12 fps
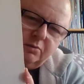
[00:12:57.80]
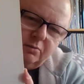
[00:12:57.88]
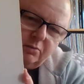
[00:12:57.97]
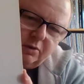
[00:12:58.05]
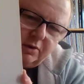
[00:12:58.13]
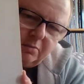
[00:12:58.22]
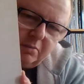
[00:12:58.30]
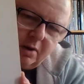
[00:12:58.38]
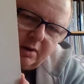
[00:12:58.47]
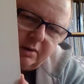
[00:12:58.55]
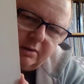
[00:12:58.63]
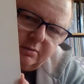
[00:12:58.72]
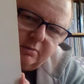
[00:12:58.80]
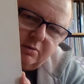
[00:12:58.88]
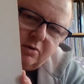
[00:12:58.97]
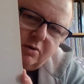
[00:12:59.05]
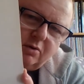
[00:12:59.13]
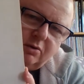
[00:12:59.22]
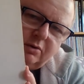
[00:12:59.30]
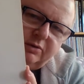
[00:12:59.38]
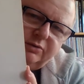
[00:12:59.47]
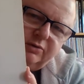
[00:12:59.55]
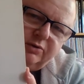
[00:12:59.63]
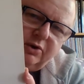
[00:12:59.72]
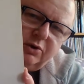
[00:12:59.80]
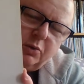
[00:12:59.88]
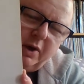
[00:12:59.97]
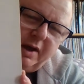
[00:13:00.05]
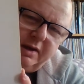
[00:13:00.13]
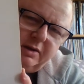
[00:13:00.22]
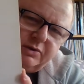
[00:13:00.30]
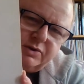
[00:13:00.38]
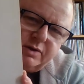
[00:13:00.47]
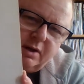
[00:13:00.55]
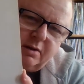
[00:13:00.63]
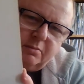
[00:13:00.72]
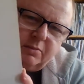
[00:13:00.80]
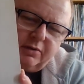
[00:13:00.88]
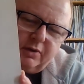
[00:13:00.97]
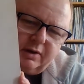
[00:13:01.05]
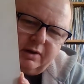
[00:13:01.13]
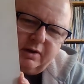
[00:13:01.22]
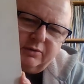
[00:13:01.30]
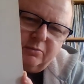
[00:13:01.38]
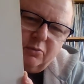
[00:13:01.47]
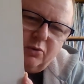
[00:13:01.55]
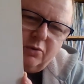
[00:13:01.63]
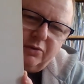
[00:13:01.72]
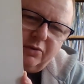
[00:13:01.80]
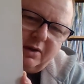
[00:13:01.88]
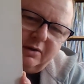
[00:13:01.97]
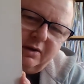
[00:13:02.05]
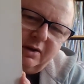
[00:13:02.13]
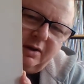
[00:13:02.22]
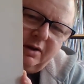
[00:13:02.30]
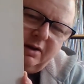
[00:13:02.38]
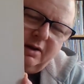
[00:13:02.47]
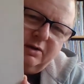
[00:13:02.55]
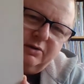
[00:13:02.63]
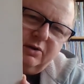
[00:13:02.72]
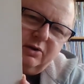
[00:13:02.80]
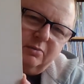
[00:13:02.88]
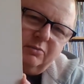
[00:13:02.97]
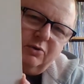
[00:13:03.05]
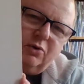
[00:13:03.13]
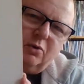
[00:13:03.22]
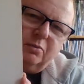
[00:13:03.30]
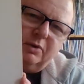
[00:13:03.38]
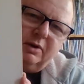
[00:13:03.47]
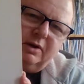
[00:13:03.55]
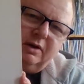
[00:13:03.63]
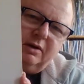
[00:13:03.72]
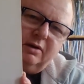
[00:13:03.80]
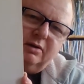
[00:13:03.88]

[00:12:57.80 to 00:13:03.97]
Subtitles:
what you might call as new age, but I think it has more than that term normally